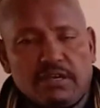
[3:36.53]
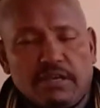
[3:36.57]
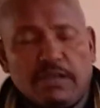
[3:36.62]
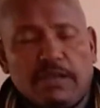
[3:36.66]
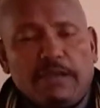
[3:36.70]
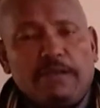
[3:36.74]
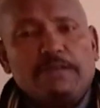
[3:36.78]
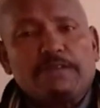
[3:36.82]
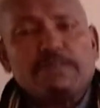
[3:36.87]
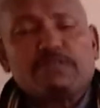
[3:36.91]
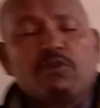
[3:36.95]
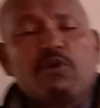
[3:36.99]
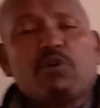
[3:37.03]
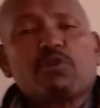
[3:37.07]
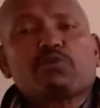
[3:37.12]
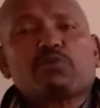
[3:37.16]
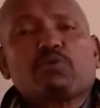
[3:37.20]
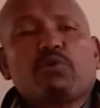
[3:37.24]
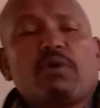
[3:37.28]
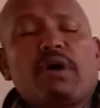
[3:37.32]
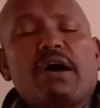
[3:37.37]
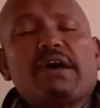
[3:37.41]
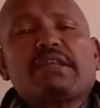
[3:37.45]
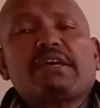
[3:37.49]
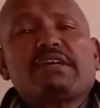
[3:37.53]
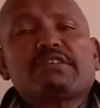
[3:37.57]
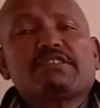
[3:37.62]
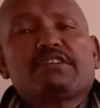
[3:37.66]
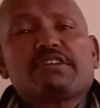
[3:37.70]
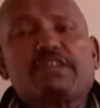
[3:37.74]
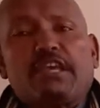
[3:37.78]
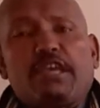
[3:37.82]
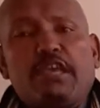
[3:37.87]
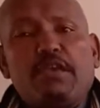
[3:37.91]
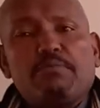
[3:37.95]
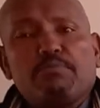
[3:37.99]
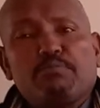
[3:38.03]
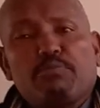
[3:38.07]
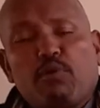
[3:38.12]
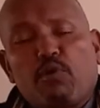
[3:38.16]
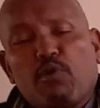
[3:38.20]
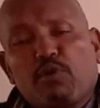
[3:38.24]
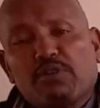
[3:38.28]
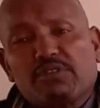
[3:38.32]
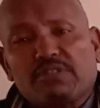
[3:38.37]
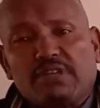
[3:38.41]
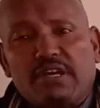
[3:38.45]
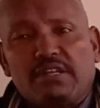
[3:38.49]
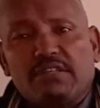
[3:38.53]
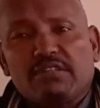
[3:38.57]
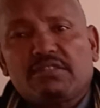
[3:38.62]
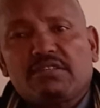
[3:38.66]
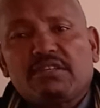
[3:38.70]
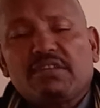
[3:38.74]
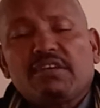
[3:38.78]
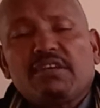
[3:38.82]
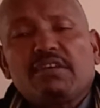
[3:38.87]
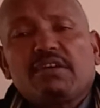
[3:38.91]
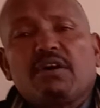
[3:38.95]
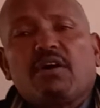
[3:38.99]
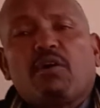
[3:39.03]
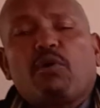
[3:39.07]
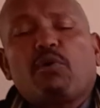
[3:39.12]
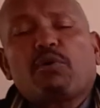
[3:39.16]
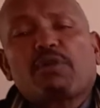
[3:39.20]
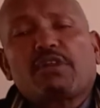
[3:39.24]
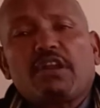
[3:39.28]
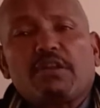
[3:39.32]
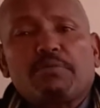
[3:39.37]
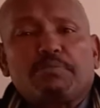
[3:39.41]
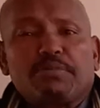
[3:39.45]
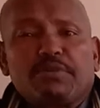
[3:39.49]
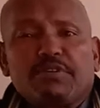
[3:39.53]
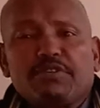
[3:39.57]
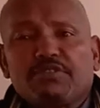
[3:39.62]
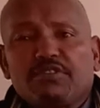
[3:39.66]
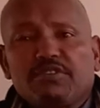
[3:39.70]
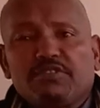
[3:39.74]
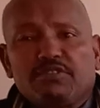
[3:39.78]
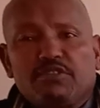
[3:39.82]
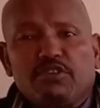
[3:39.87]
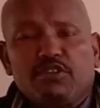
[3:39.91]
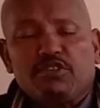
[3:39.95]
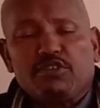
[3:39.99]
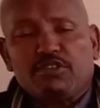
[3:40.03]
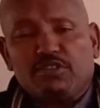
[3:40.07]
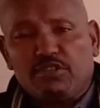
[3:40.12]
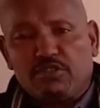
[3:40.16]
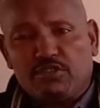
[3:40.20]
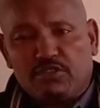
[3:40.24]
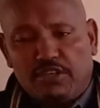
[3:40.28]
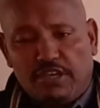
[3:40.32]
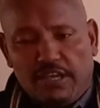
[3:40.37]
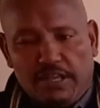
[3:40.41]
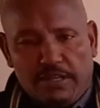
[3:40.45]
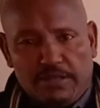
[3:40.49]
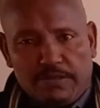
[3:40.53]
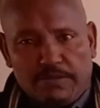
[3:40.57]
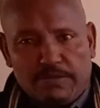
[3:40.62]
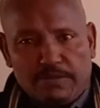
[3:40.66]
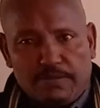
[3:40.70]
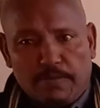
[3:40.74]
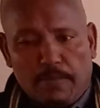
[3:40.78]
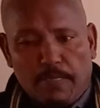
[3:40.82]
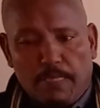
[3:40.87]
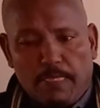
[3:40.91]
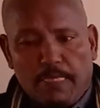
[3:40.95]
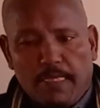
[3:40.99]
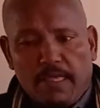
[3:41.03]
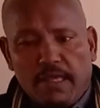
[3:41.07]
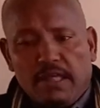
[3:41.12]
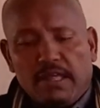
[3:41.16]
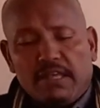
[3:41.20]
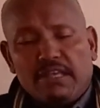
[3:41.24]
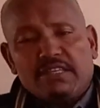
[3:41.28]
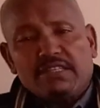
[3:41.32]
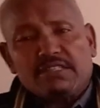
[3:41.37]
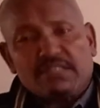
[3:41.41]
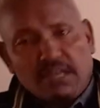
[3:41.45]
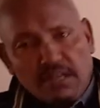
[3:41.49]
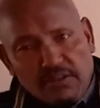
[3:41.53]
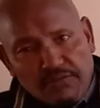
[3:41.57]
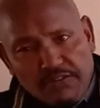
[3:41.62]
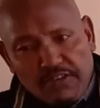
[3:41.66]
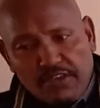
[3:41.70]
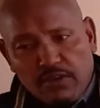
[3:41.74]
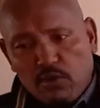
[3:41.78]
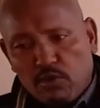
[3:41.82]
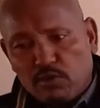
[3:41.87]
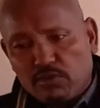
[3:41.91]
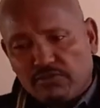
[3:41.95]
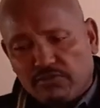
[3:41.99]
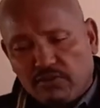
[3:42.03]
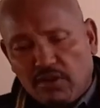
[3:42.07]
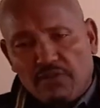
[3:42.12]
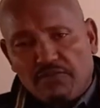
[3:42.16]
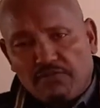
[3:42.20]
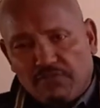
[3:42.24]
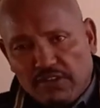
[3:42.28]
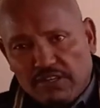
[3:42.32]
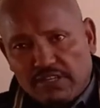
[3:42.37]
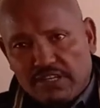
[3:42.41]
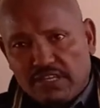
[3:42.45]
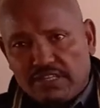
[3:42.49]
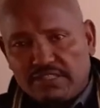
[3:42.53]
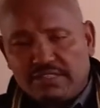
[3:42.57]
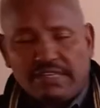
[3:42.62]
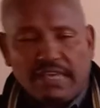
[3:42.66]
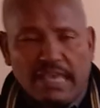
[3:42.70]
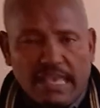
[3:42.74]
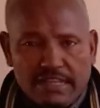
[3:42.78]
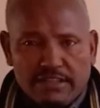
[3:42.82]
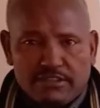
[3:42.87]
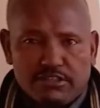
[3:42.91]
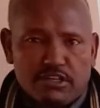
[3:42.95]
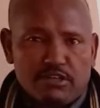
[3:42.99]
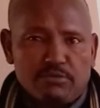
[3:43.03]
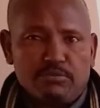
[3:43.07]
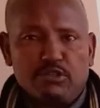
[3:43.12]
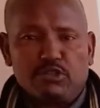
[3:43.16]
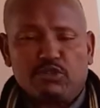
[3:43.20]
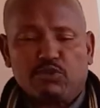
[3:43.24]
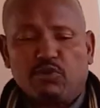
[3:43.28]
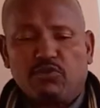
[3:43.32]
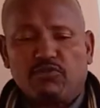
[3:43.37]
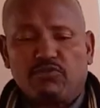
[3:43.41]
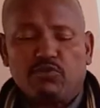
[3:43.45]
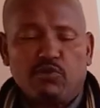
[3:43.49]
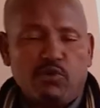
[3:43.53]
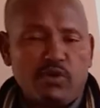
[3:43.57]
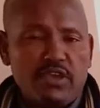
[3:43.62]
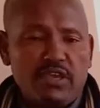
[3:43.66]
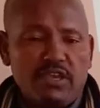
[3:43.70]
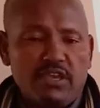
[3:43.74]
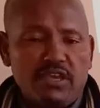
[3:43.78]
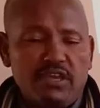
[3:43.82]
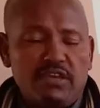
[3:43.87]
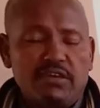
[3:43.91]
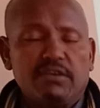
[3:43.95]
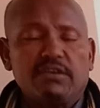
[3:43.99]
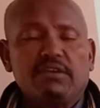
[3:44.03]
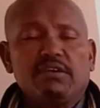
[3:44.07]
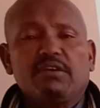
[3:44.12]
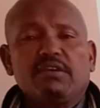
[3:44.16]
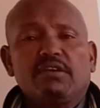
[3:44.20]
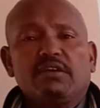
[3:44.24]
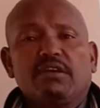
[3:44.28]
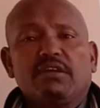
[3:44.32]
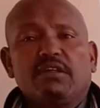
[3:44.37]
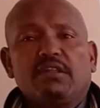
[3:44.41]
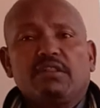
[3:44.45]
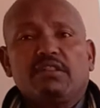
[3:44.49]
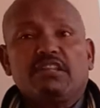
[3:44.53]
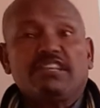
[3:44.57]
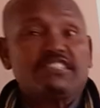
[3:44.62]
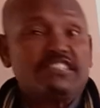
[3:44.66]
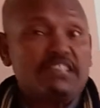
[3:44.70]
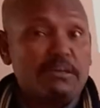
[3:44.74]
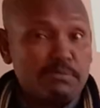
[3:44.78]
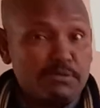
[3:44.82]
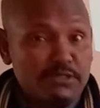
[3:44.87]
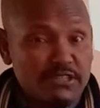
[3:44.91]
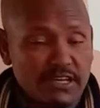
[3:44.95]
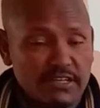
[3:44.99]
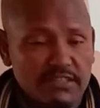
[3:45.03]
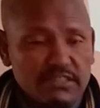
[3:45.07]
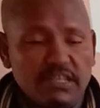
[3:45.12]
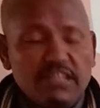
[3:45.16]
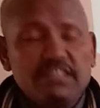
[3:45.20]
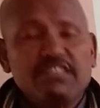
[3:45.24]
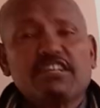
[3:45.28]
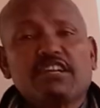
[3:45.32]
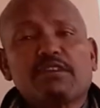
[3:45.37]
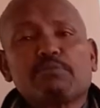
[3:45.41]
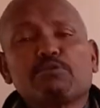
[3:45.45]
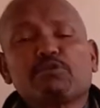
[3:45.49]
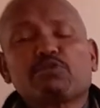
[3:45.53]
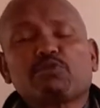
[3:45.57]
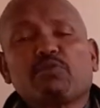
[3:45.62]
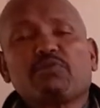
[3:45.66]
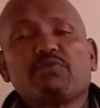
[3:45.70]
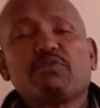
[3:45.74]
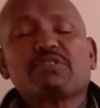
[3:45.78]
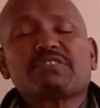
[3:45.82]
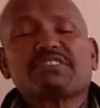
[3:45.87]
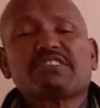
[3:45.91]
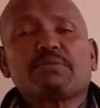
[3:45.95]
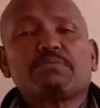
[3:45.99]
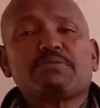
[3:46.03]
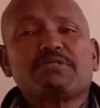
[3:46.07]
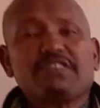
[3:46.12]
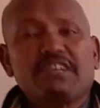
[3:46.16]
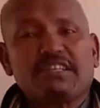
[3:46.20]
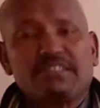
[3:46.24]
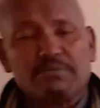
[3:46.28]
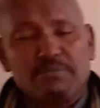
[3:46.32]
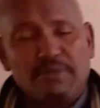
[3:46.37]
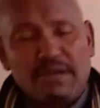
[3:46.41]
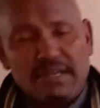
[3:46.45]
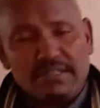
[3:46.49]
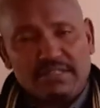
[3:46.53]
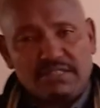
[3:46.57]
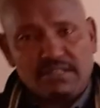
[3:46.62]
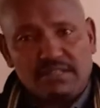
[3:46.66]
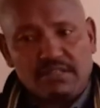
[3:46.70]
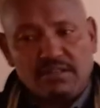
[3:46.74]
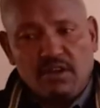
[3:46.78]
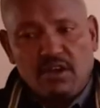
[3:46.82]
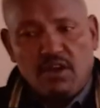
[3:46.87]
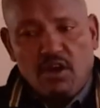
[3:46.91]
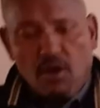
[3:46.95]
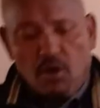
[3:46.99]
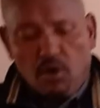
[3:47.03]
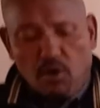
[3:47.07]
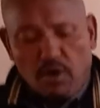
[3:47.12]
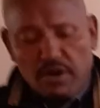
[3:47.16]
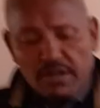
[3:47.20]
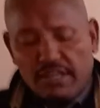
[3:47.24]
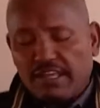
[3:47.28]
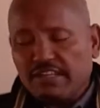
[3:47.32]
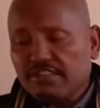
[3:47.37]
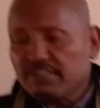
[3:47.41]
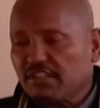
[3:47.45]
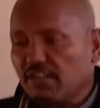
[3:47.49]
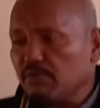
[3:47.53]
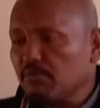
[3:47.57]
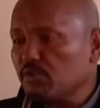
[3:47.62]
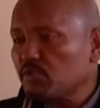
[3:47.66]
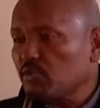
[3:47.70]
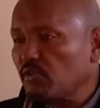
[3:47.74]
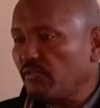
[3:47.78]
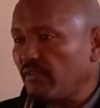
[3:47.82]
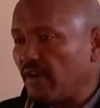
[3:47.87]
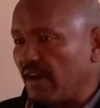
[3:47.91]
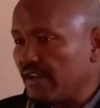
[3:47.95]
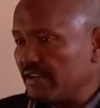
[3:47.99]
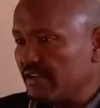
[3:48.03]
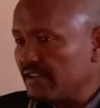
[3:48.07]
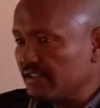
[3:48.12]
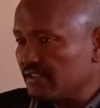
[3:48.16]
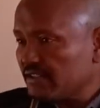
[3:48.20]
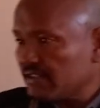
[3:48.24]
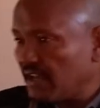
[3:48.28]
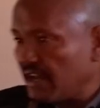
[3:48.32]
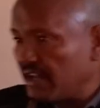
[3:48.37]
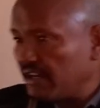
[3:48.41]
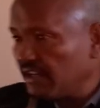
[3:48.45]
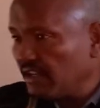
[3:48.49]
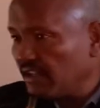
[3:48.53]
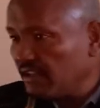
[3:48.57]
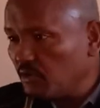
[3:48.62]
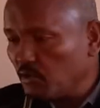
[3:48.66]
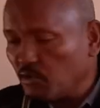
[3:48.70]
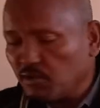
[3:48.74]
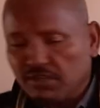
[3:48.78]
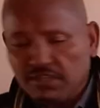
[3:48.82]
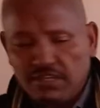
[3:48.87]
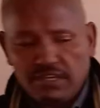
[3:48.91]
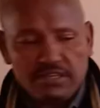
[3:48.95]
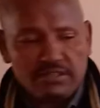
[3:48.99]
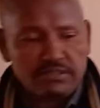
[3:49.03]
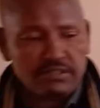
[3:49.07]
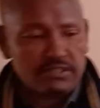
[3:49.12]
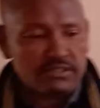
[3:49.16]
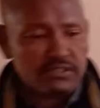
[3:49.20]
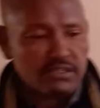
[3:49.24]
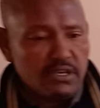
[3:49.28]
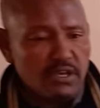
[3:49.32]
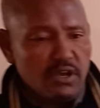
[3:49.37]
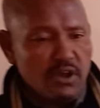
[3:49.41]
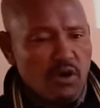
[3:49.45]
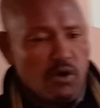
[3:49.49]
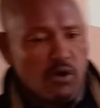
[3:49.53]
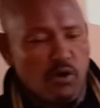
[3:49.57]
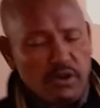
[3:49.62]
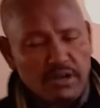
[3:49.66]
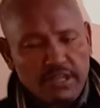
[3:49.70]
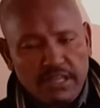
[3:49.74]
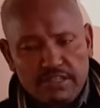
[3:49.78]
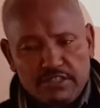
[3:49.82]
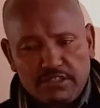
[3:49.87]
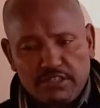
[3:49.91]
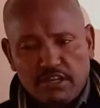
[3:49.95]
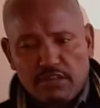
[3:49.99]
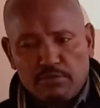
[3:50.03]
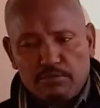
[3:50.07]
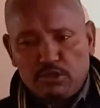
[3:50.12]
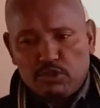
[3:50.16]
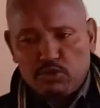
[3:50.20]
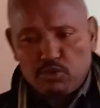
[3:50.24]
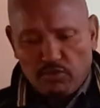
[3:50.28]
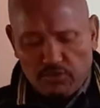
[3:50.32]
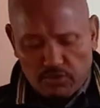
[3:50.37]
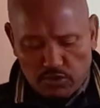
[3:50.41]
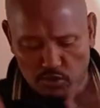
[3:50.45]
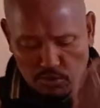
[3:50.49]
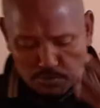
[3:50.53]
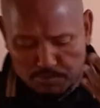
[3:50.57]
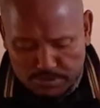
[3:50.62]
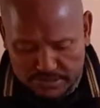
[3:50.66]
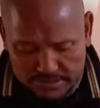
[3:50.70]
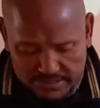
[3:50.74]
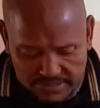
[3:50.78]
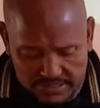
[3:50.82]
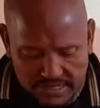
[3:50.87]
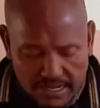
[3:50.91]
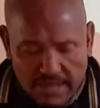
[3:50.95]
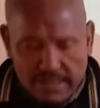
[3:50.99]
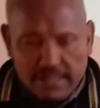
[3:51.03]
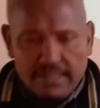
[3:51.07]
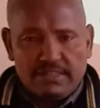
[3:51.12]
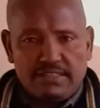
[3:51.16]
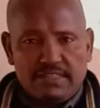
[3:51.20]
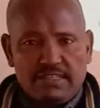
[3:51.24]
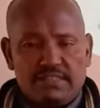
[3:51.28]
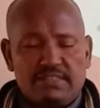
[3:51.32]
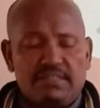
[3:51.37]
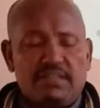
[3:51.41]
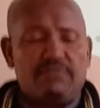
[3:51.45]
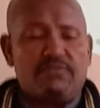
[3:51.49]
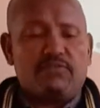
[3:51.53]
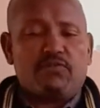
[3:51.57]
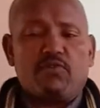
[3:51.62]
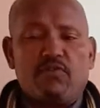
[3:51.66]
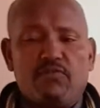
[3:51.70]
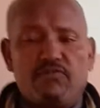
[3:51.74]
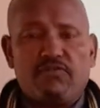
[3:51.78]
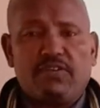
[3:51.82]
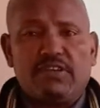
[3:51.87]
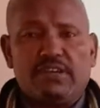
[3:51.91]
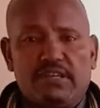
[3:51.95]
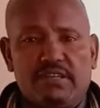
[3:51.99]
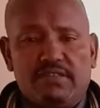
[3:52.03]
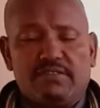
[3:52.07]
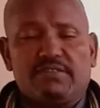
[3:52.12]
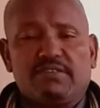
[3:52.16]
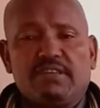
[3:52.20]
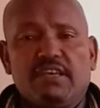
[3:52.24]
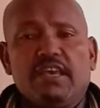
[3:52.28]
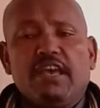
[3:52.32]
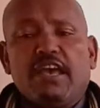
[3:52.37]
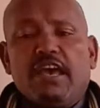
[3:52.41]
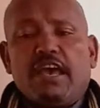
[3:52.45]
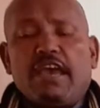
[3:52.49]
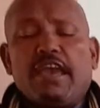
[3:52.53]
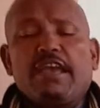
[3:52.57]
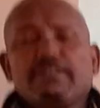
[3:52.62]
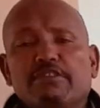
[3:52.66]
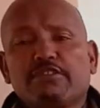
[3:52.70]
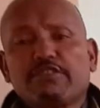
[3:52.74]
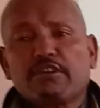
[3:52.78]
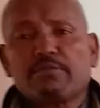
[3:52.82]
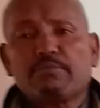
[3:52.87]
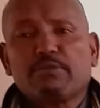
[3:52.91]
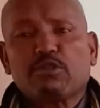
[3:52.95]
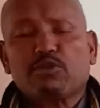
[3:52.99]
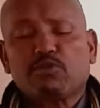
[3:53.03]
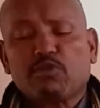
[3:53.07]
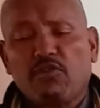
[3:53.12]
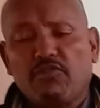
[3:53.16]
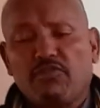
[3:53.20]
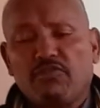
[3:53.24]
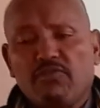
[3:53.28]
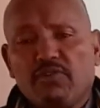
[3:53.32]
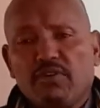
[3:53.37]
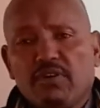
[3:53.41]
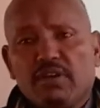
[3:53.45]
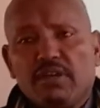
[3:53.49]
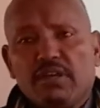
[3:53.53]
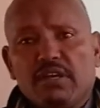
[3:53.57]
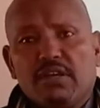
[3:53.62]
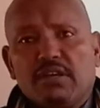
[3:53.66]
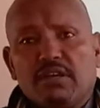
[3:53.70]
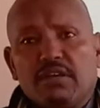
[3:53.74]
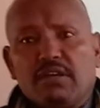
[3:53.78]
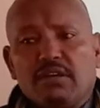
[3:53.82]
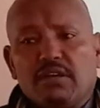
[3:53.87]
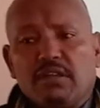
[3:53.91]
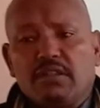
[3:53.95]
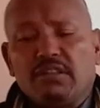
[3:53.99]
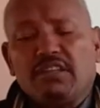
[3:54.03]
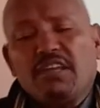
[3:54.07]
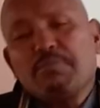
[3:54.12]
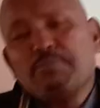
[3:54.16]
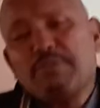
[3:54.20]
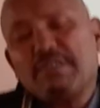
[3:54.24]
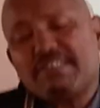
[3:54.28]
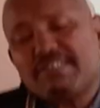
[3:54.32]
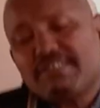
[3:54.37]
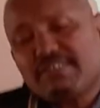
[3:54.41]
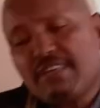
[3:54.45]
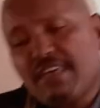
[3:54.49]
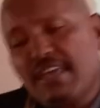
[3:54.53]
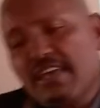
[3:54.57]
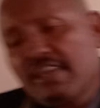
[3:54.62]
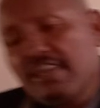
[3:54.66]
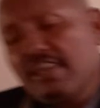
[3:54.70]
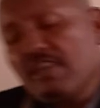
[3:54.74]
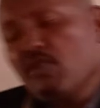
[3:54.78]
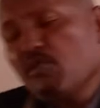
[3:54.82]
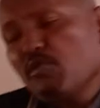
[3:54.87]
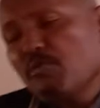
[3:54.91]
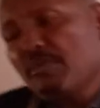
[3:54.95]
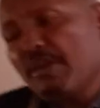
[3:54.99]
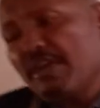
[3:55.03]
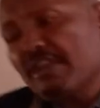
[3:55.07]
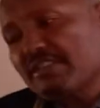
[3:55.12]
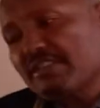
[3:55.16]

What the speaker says: is also another important oral presentation skills. Self-confidence in terms of knowing the subject, in terms of your subject matter, or in terms of understanding the audiences, or in terms of your personality, self-confidence, in terms of the mistake you may